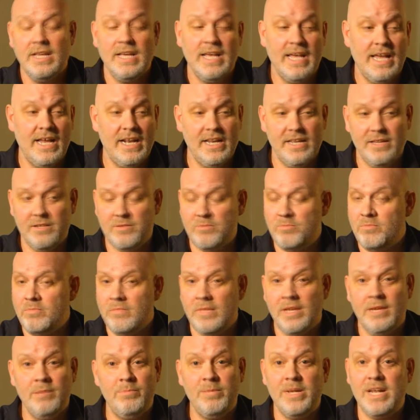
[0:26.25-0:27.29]
And
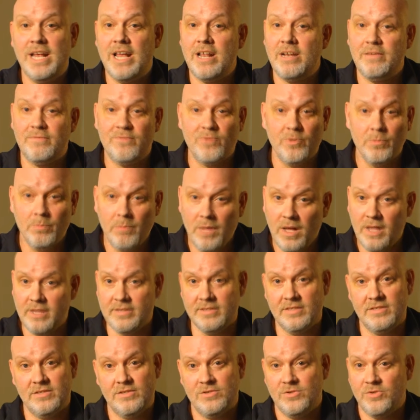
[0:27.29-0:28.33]
he'd been at it for
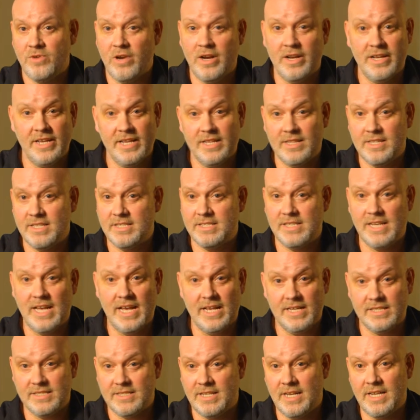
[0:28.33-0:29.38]
months trying to get this guy
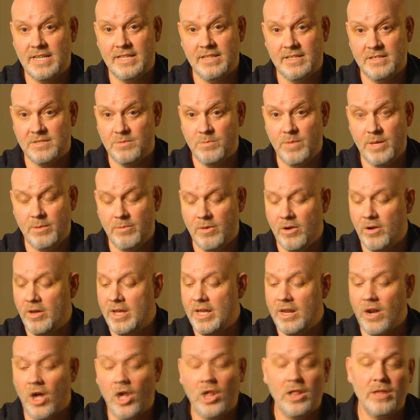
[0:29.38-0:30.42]
to sign this memo.
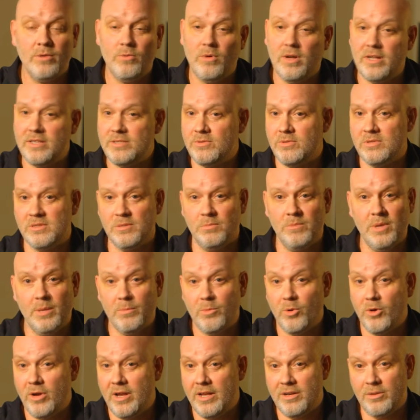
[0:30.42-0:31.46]
And all it was a
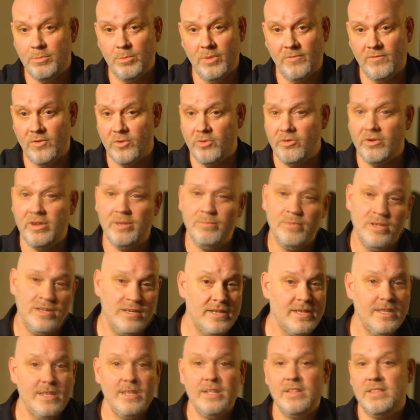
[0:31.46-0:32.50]
memorandum of agreement
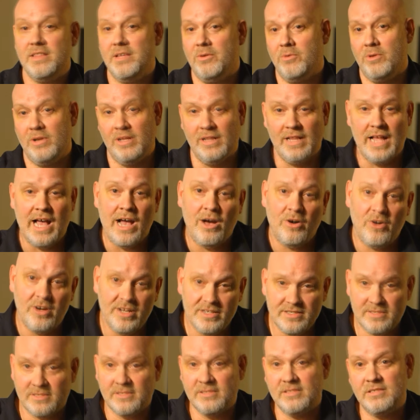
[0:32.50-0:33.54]
that would allow
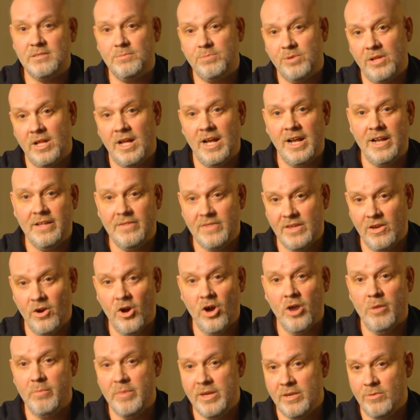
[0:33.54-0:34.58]
us to supply the
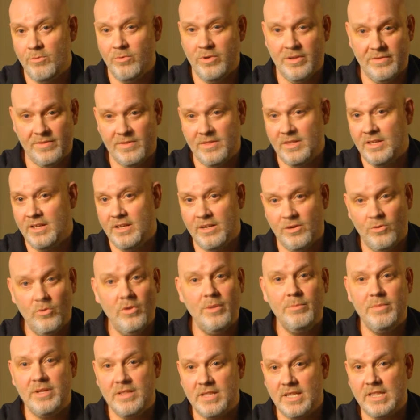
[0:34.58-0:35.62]
Army with the
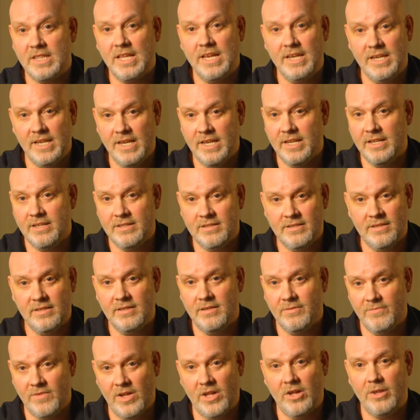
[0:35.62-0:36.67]
equipment that they needed to
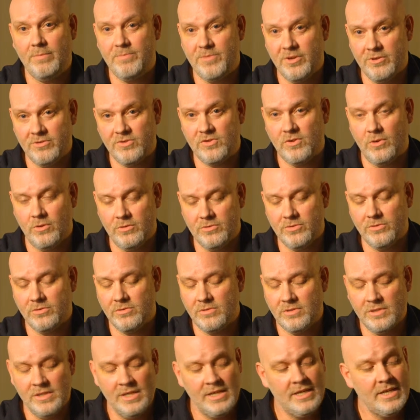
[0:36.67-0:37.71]
develop their soldiers.